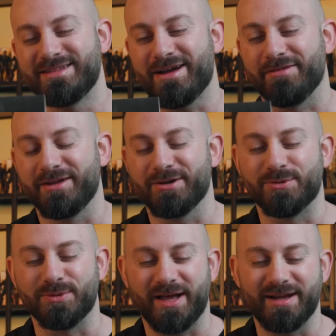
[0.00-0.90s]
definitely a
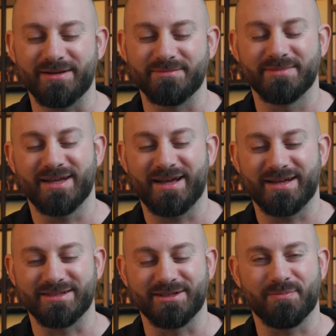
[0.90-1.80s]
cool item
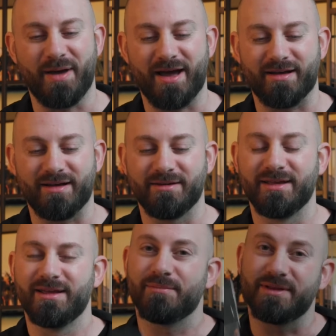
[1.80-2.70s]
to look back on.
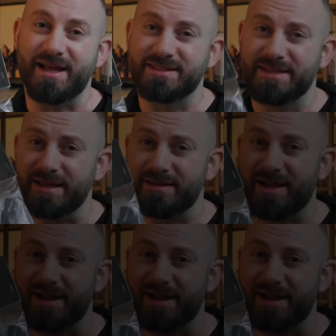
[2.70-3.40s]
But that's it,